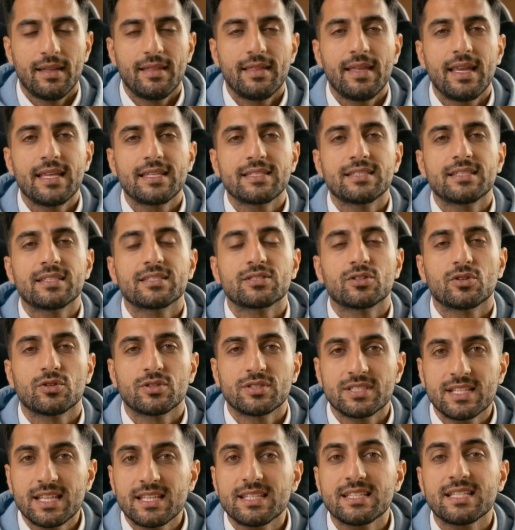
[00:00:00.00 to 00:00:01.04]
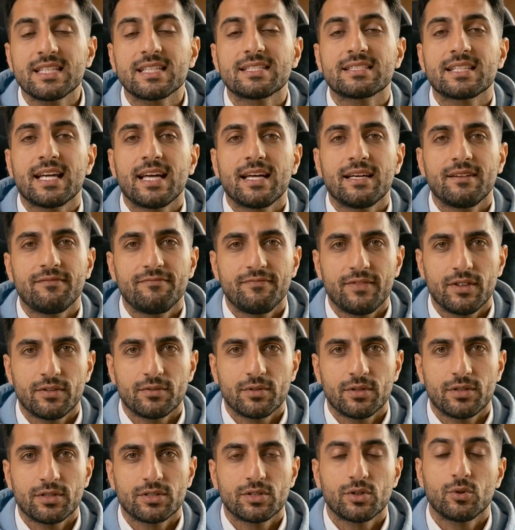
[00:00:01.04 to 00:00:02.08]
This is your 60-second
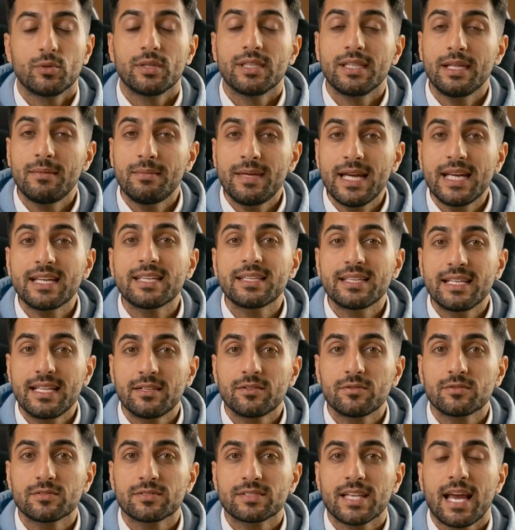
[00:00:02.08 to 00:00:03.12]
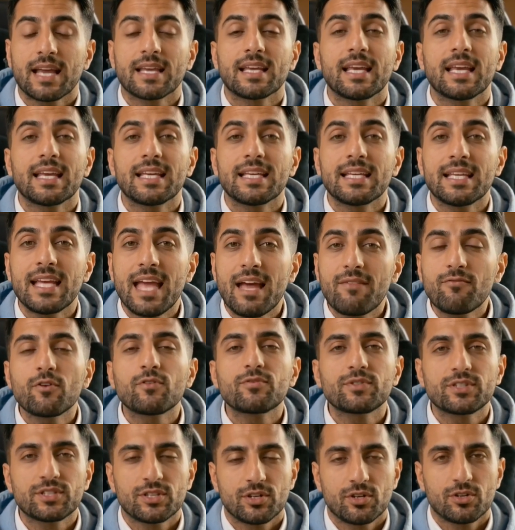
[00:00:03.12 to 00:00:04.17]
filter to eliminate deals that can
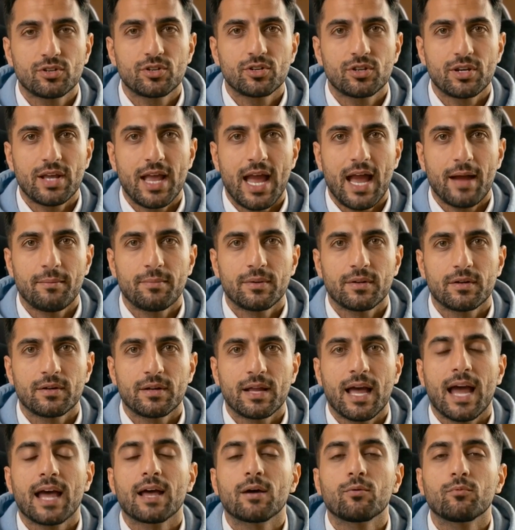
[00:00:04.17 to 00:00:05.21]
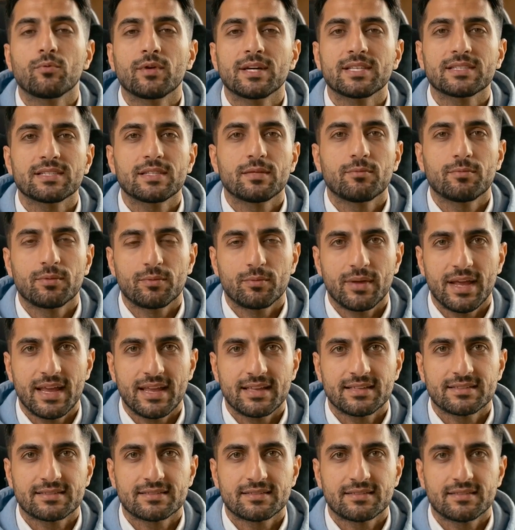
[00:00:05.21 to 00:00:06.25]
never return your capital at a reasonable
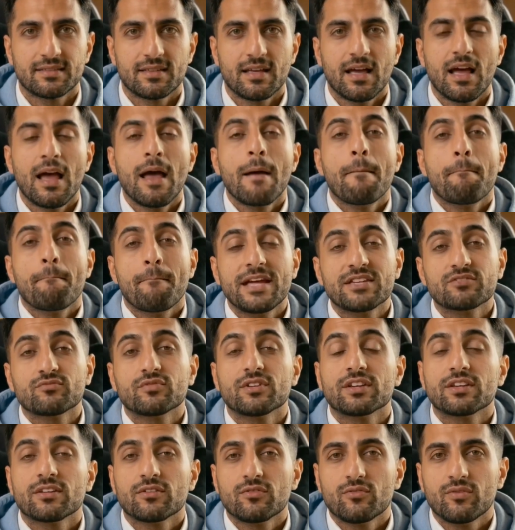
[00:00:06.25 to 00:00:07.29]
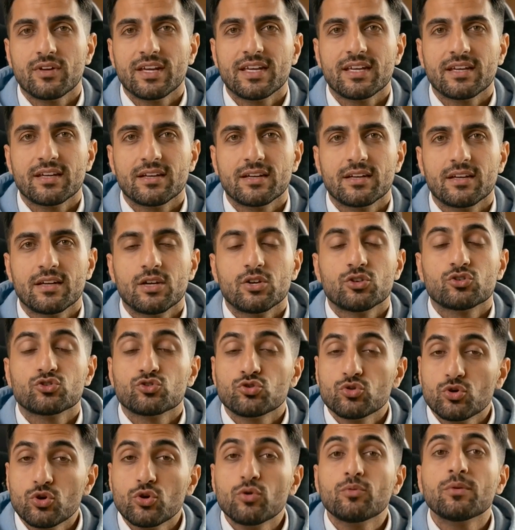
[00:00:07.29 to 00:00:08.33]
pace. Metric 3,
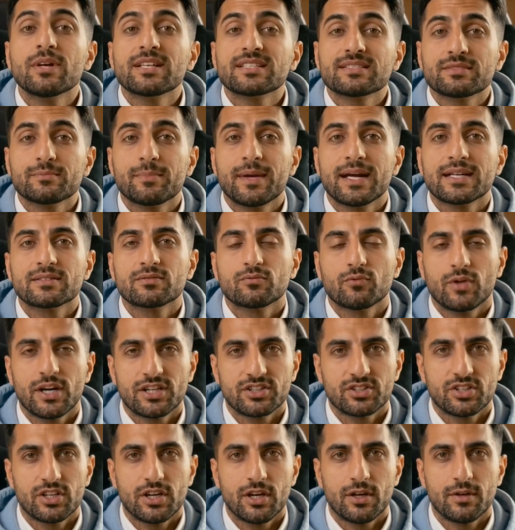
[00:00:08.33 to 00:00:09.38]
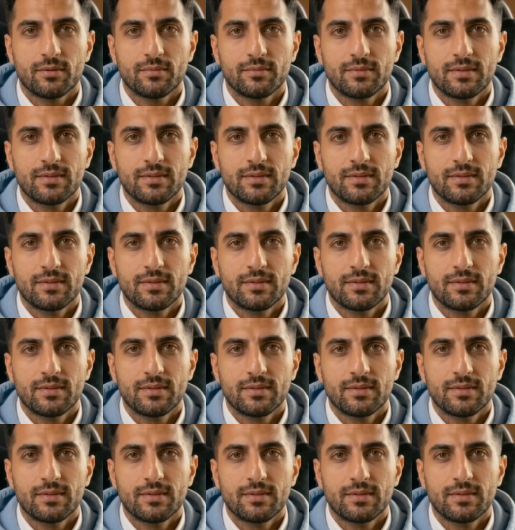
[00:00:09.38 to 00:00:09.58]
true expense ratio.